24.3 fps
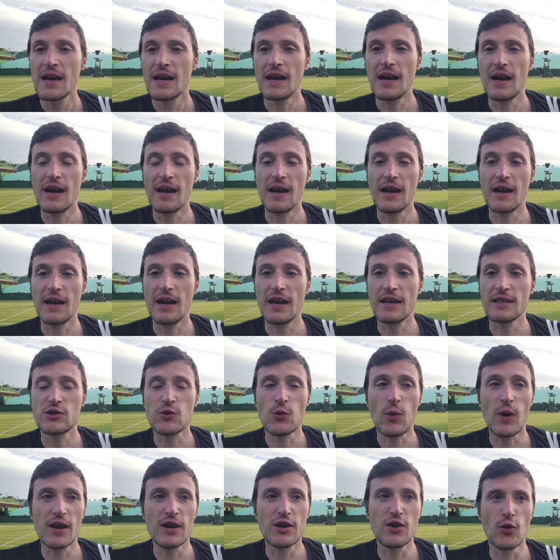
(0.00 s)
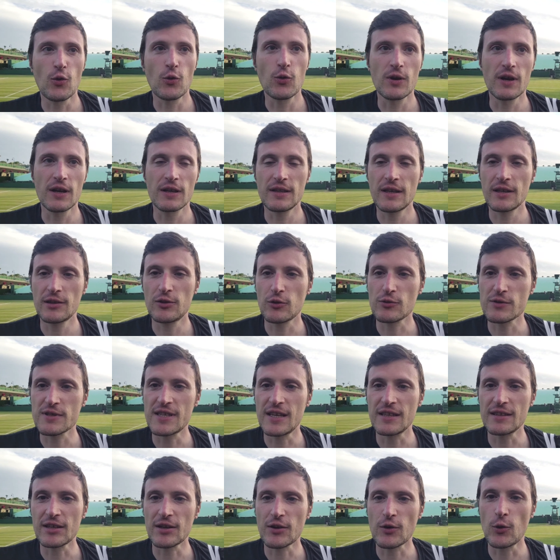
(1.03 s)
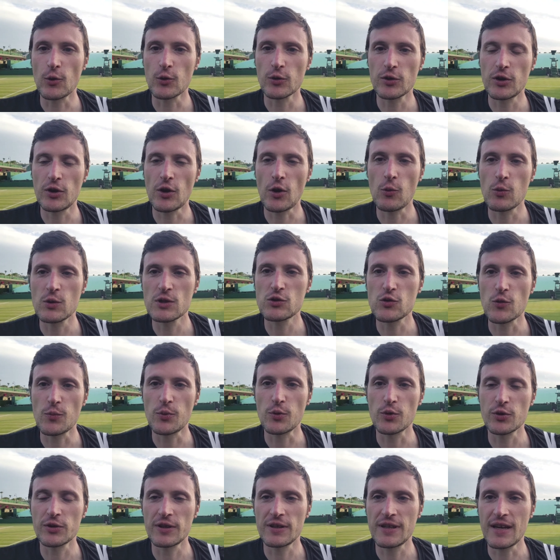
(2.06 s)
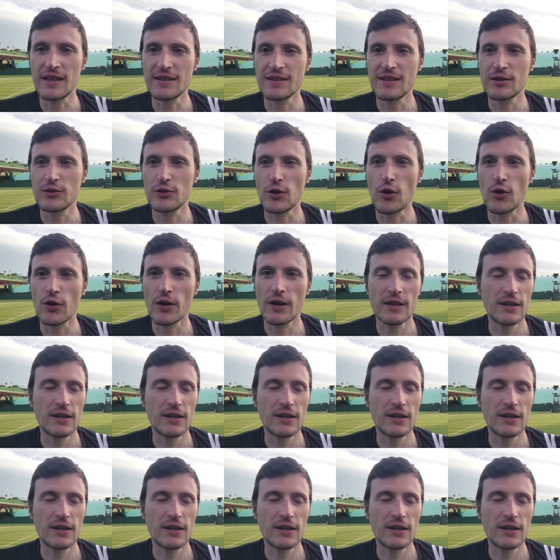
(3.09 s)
uh, it's quite known that on center court they always support the underdog.